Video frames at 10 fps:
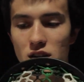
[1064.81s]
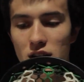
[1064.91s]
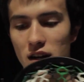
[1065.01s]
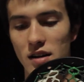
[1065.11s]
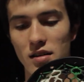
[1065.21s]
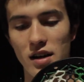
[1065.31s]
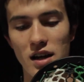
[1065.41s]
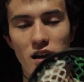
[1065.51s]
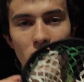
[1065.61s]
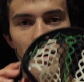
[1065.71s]
kind of like
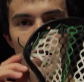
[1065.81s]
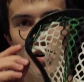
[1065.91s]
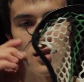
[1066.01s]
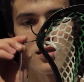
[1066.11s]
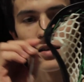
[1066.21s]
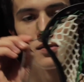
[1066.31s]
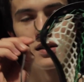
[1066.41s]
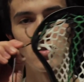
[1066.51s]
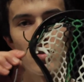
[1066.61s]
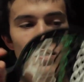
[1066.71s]
how that concept
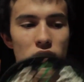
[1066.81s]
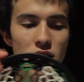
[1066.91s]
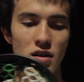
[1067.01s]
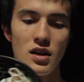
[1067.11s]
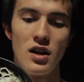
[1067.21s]
is over here.